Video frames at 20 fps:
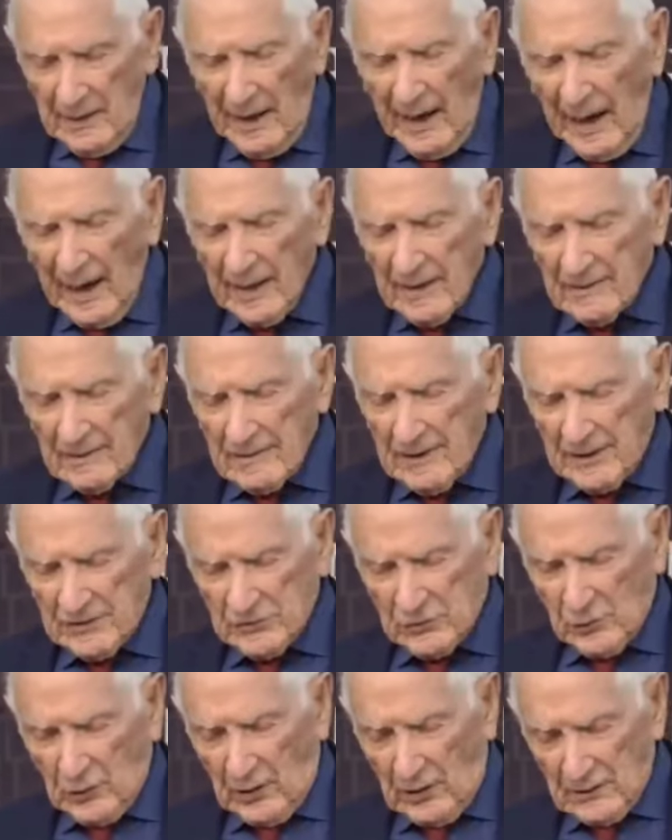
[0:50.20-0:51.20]
high
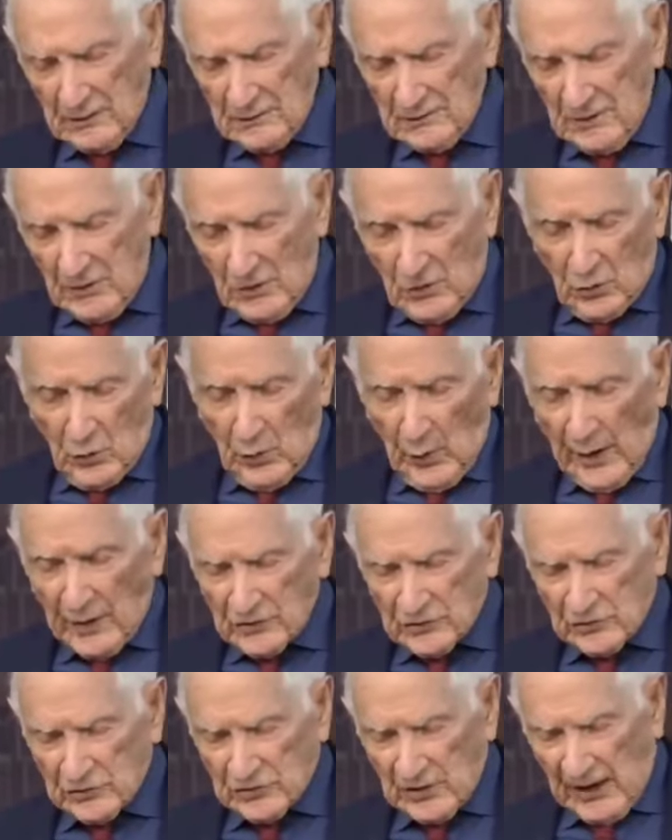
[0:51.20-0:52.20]
cholesterol, who
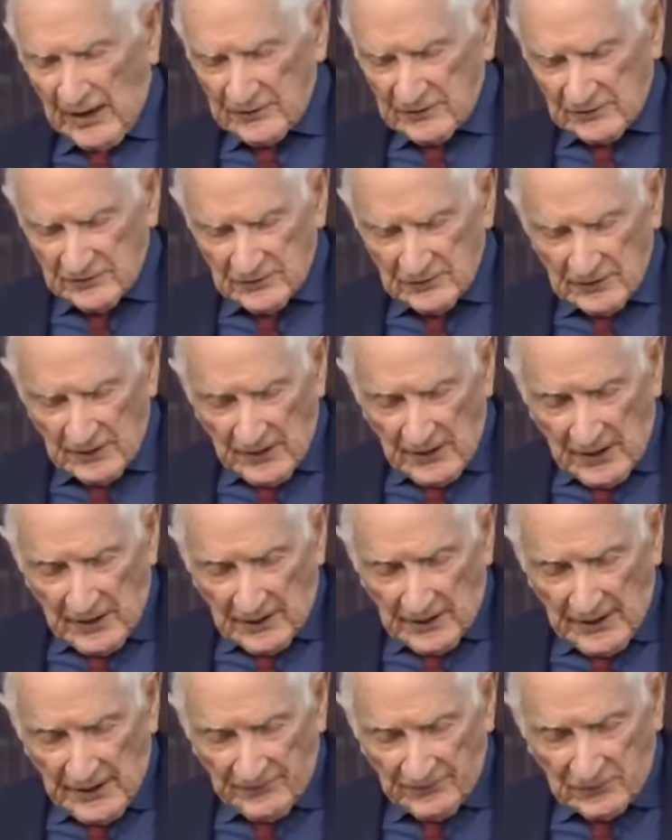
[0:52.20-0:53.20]
exercises
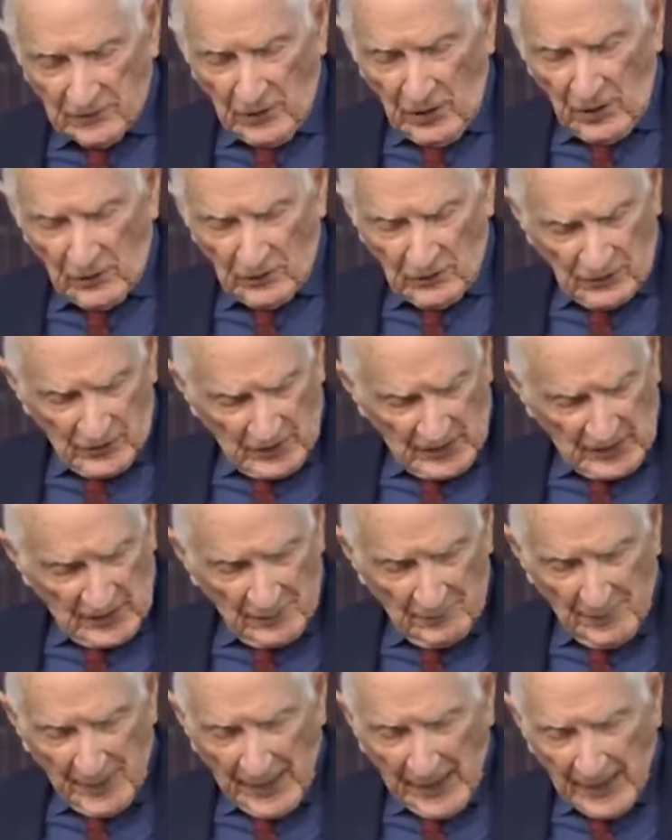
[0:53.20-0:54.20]
lives longer than
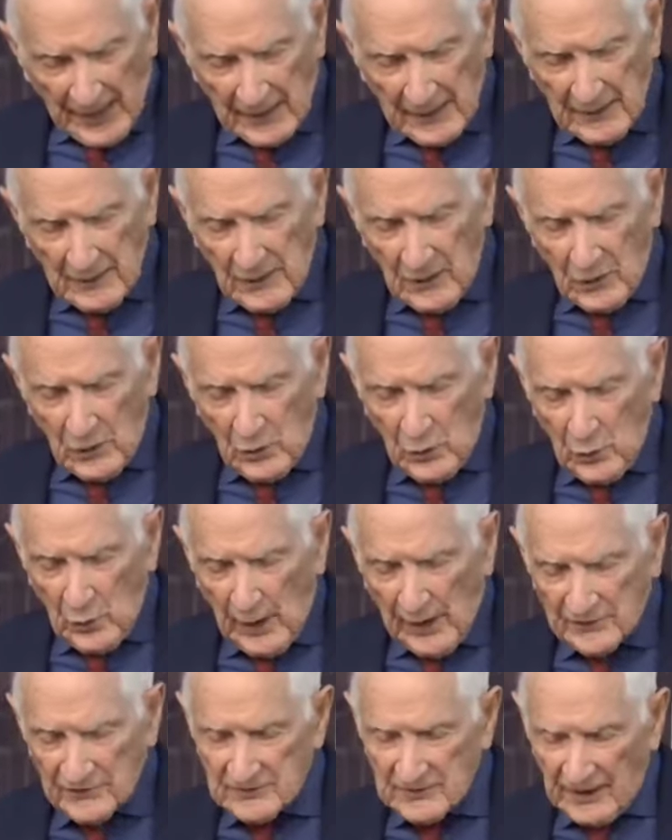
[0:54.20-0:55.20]
the man who
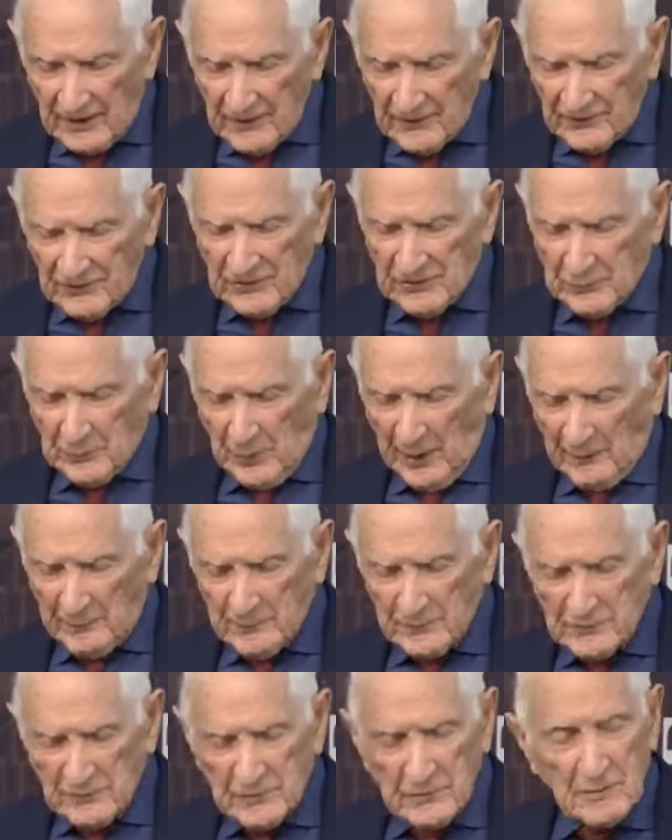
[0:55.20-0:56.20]
has none of these
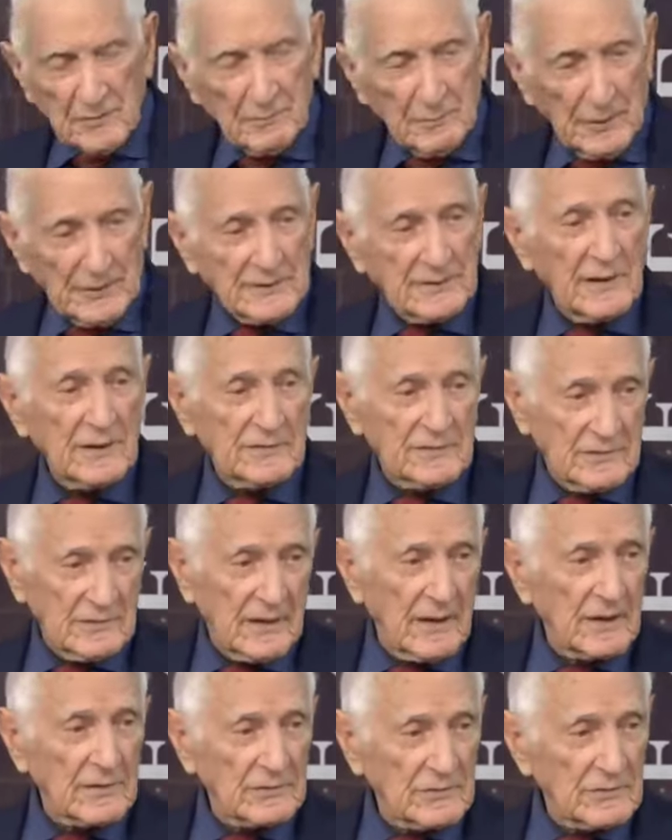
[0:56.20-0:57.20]
problems but
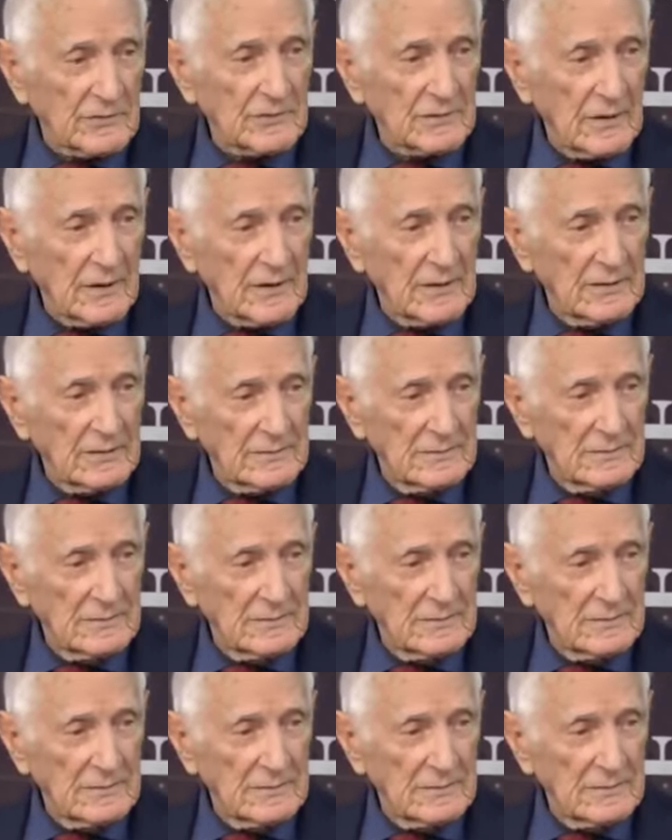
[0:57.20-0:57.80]
doesn't exercise.